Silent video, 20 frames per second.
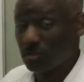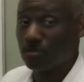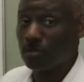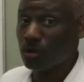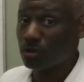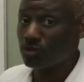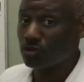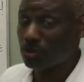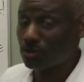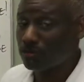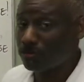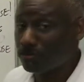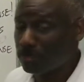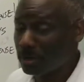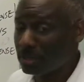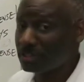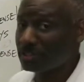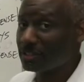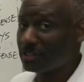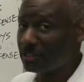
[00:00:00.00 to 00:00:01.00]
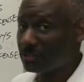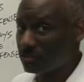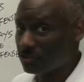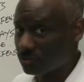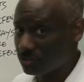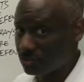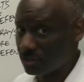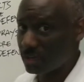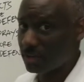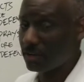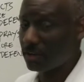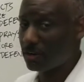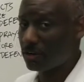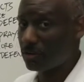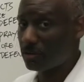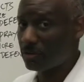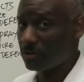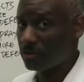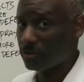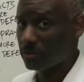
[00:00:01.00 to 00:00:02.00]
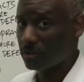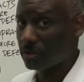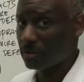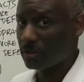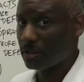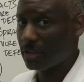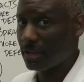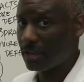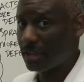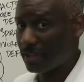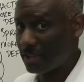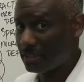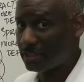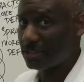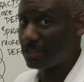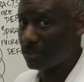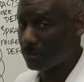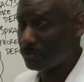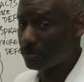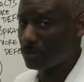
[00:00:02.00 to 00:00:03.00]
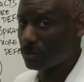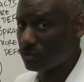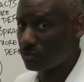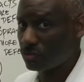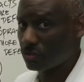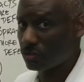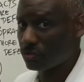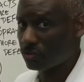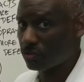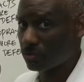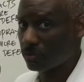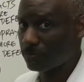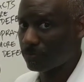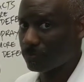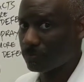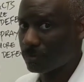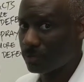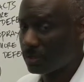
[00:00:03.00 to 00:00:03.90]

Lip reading: the most abundant cell in the immune system,